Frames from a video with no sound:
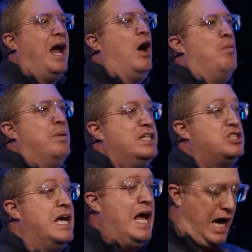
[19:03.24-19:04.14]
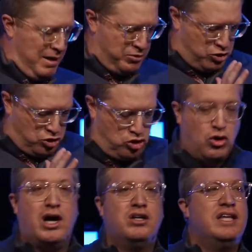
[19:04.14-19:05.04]
how much I'm
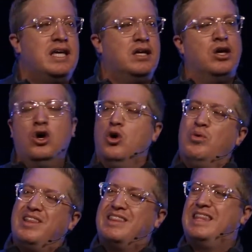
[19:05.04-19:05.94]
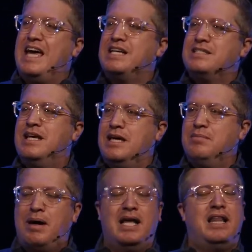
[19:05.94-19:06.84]
struggling with things
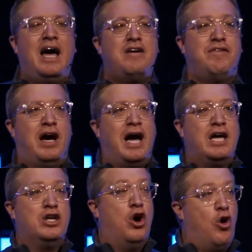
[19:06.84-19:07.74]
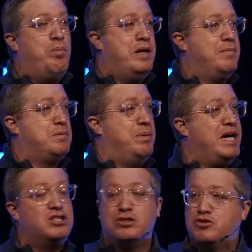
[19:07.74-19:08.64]
in my life, I can open up the
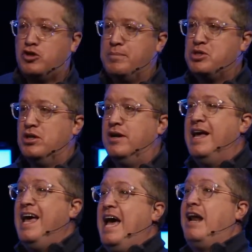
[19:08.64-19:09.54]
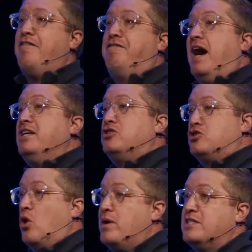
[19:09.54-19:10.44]
pages of Scripture and I find
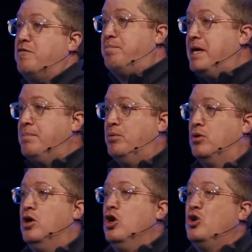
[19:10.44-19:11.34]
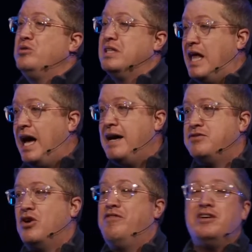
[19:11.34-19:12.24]
stories of people whose
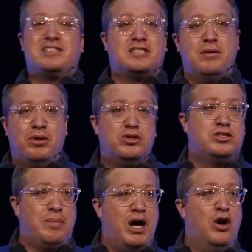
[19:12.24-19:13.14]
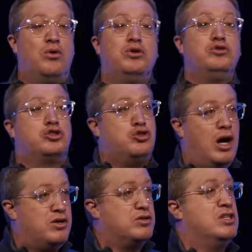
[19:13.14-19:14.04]
lives are very similar to my own, whose
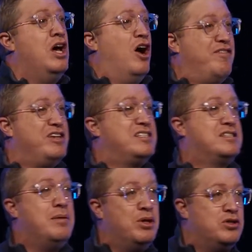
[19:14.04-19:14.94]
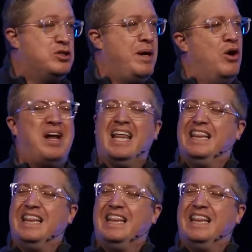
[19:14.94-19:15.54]
struggles are very similar to my own. I